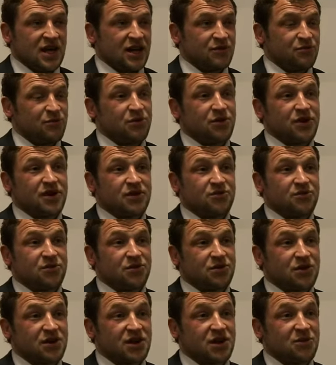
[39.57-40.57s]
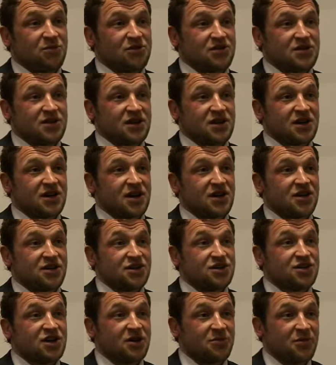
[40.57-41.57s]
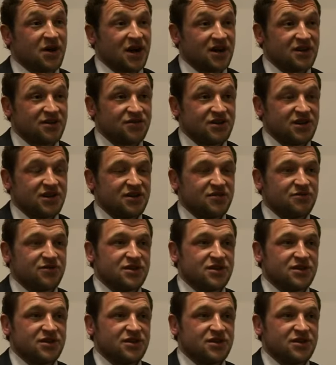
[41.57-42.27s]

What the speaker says: and we were unable to unleash our back three,